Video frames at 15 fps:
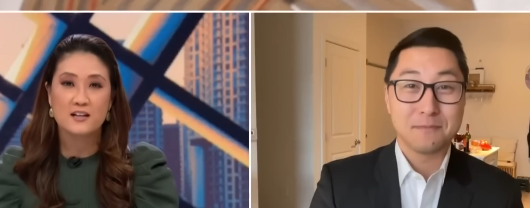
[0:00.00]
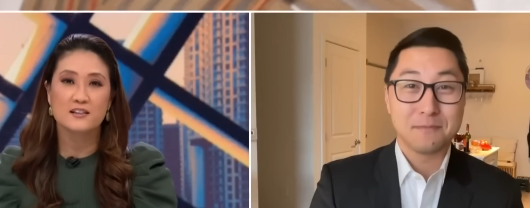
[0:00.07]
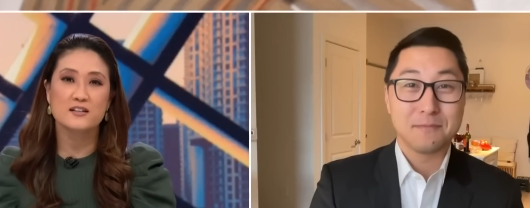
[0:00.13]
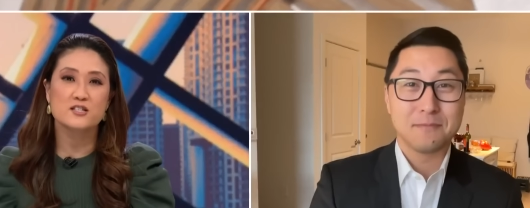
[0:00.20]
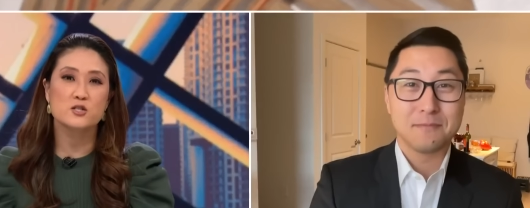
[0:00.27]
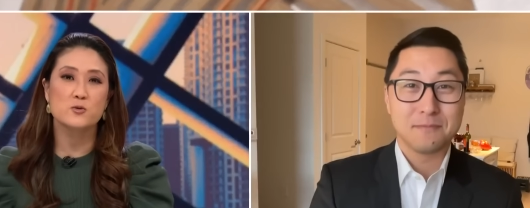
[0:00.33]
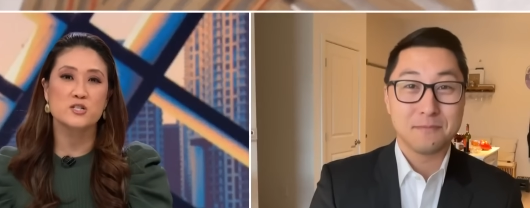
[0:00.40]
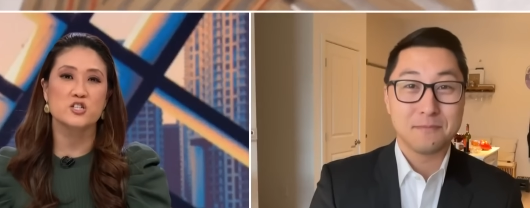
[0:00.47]

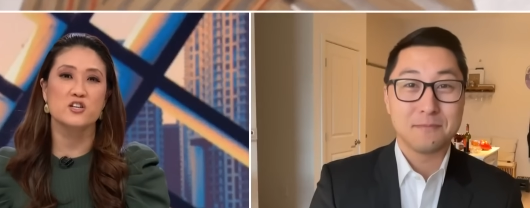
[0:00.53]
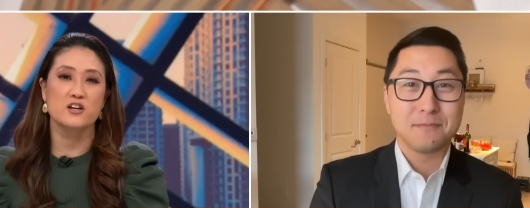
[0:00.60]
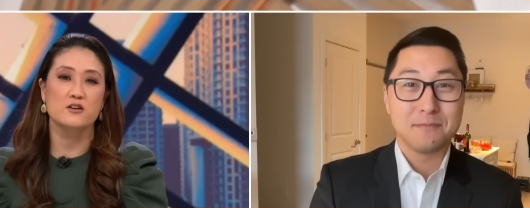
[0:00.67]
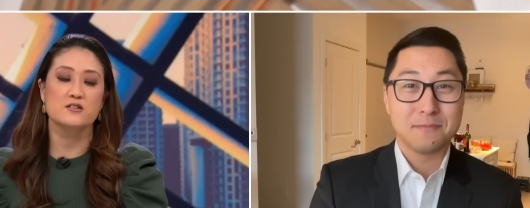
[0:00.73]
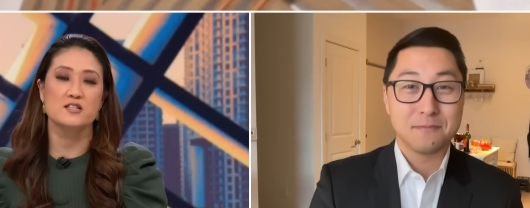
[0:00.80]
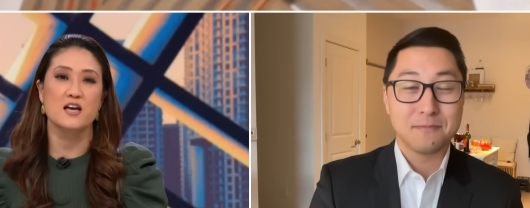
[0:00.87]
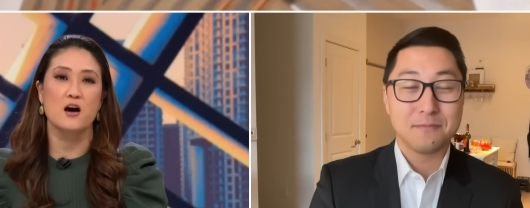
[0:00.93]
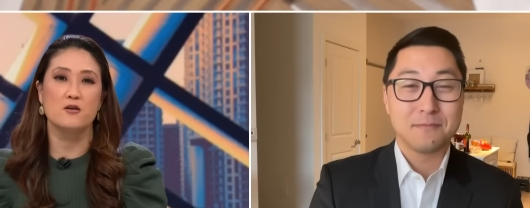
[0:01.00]
Speaker 1: Let's switch
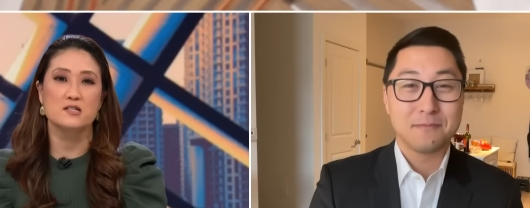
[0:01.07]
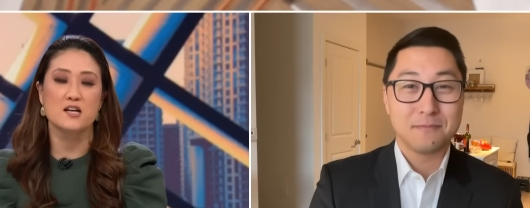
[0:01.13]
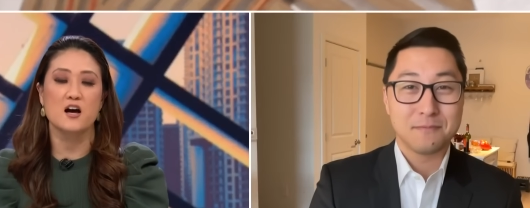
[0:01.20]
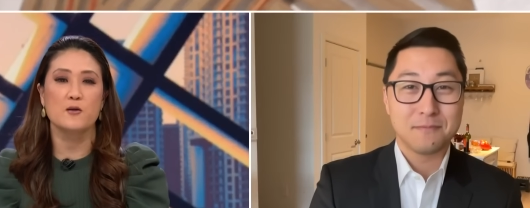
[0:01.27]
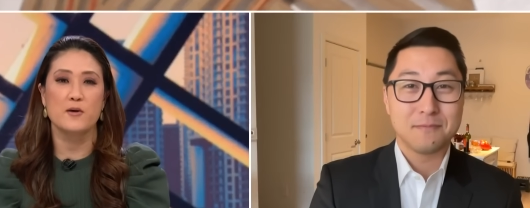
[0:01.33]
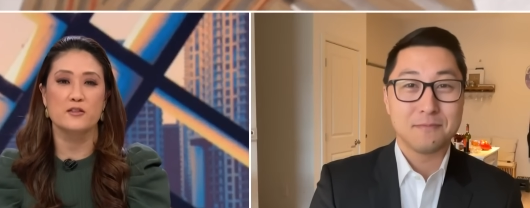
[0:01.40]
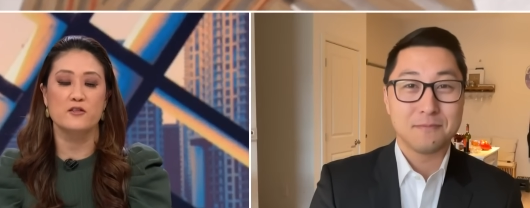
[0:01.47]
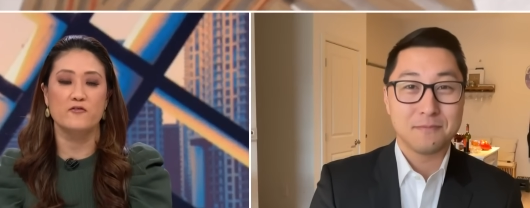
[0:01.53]
gears now and
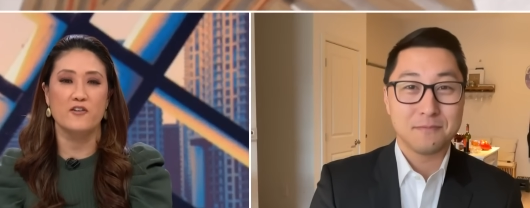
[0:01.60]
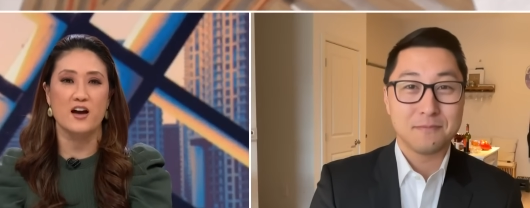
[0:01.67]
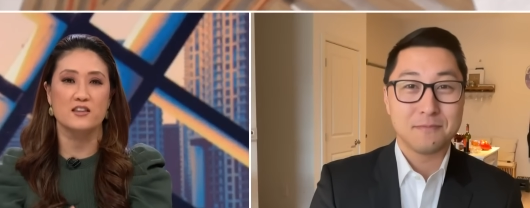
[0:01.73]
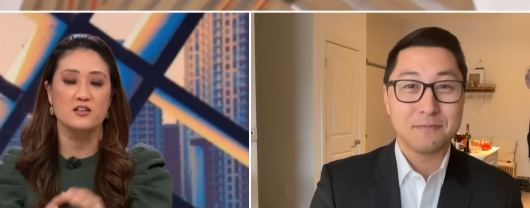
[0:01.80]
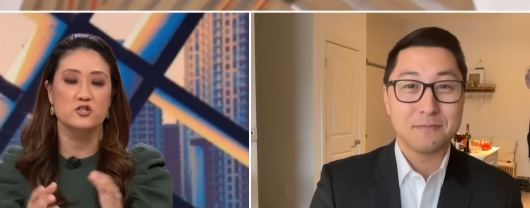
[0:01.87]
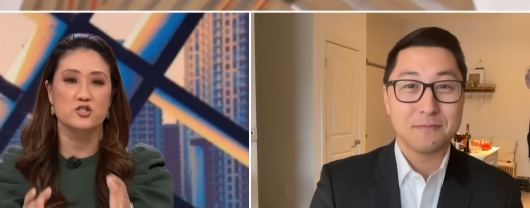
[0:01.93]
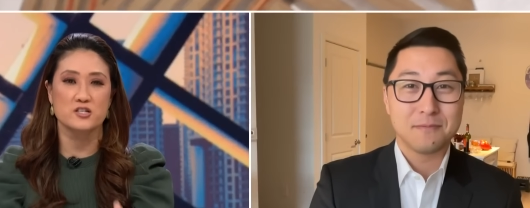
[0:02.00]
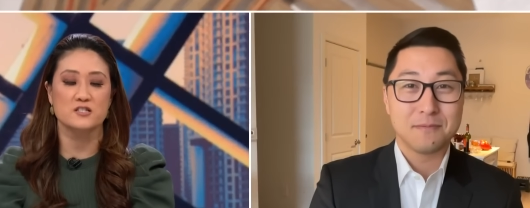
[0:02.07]
talk about the
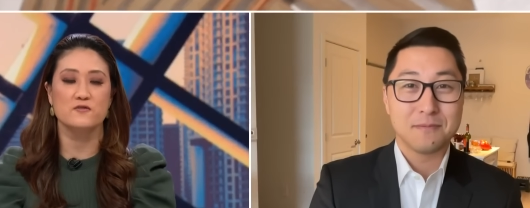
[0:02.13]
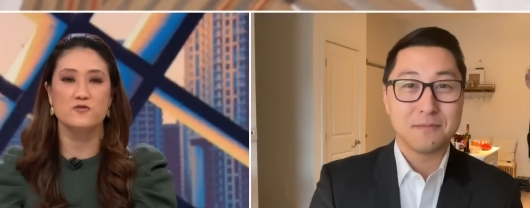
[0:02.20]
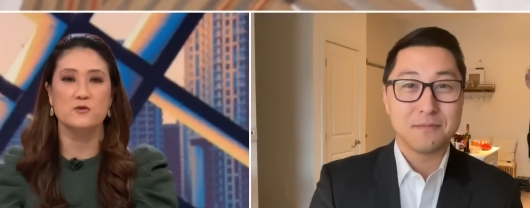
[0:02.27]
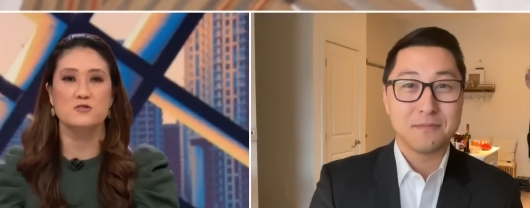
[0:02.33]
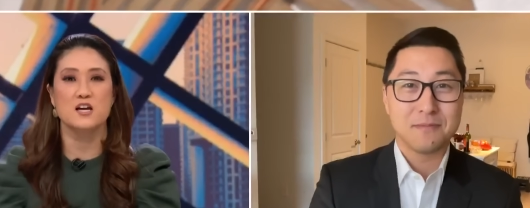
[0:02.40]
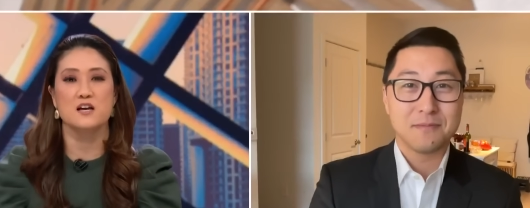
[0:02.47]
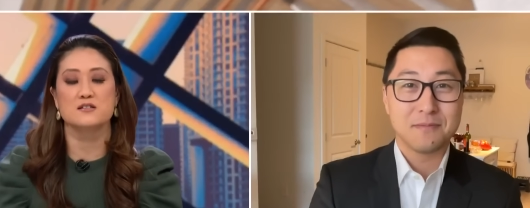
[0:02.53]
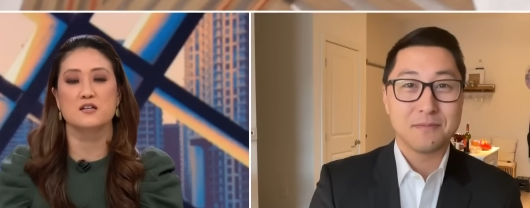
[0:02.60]
fact that just a
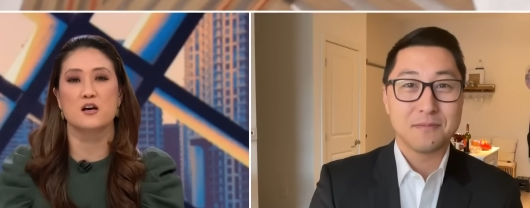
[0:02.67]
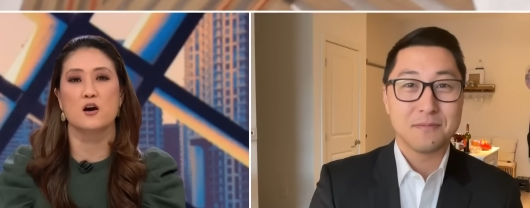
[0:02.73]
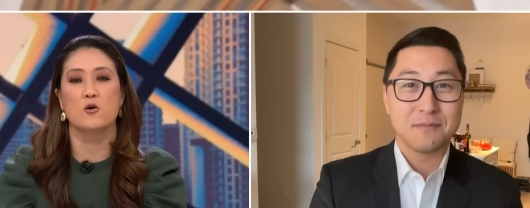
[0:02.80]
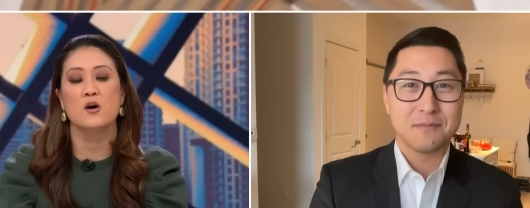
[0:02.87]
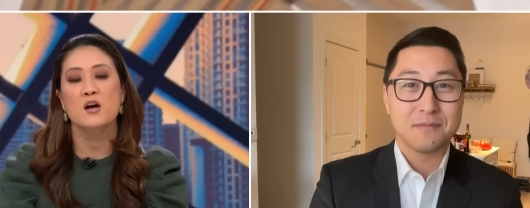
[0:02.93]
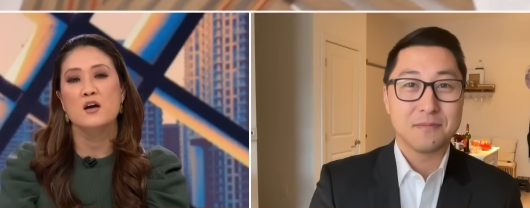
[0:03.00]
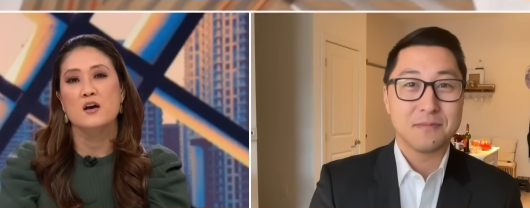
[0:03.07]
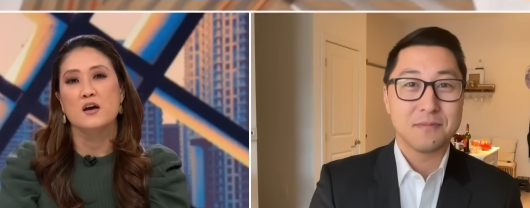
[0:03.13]
few days ago,